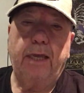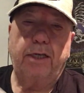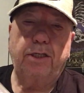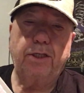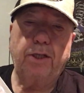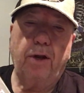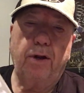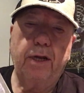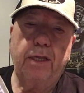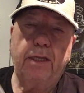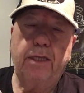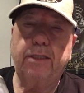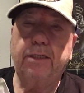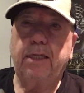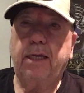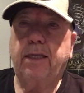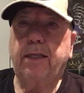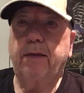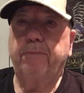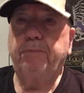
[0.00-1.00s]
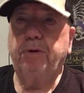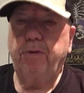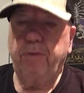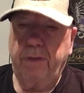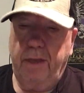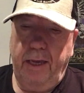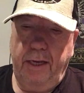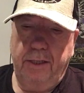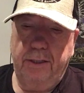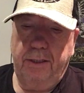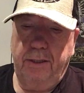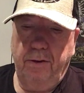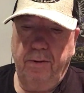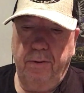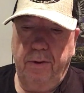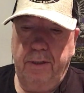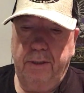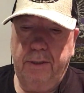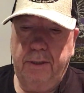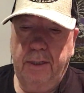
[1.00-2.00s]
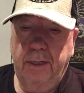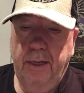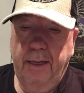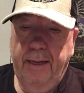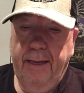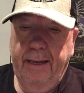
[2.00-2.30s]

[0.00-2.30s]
They started this thing, the bootleg series.